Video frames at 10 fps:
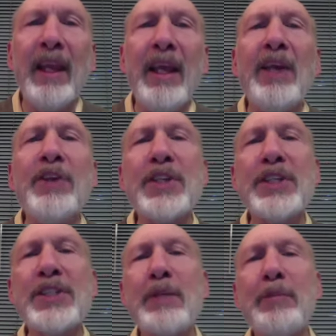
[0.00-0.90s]
Here's a
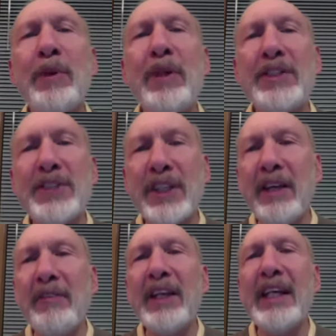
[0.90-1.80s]
simple,
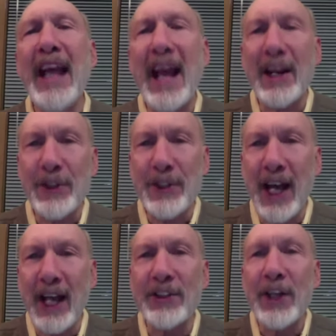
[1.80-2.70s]
significant
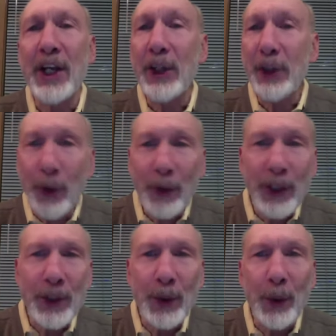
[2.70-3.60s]
exercise you can
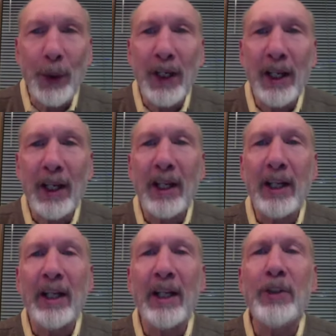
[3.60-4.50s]
do
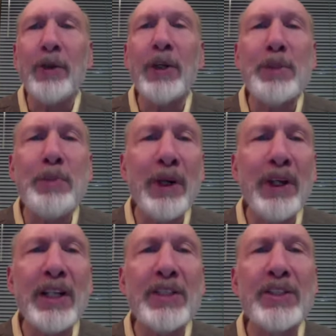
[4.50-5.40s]
to
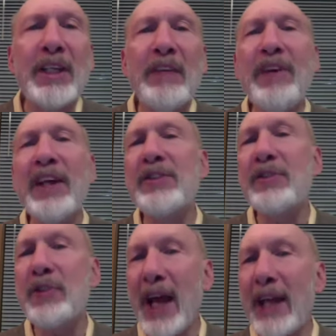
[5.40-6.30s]
experience the effects of
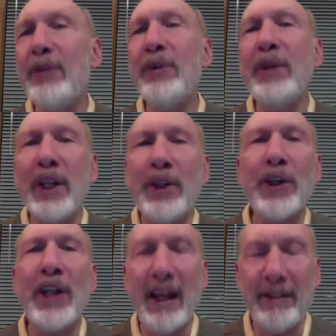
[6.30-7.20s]
gratitude in your
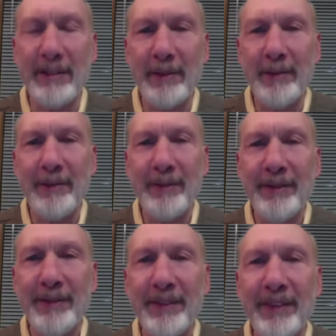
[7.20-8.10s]
life.
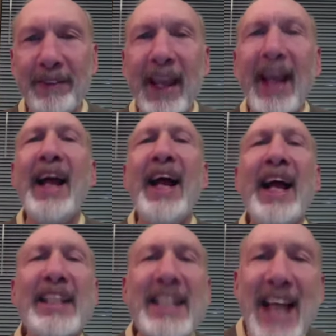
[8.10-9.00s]

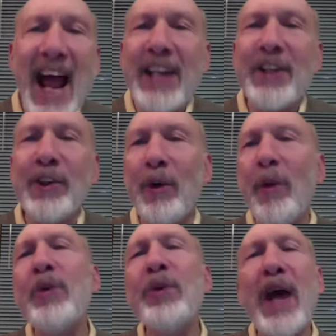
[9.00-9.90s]
Design your
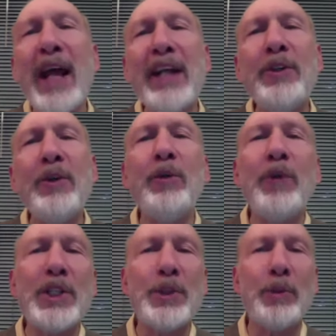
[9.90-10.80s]
own gratitude
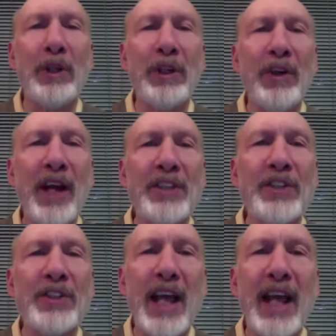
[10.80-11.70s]
ritual or
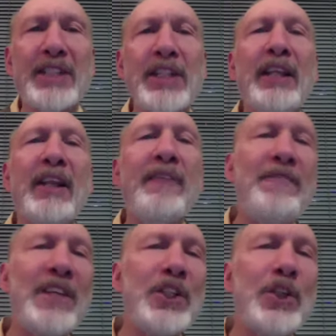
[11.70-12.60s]
exercise that
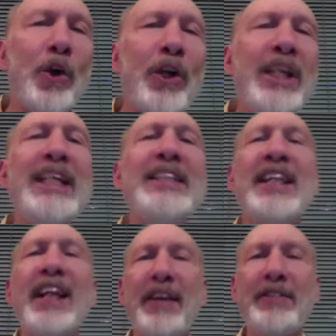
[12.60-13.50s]
fits your needs and
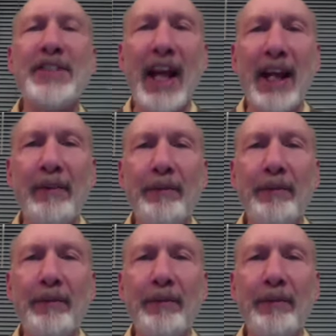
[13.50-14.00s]
lifestyle.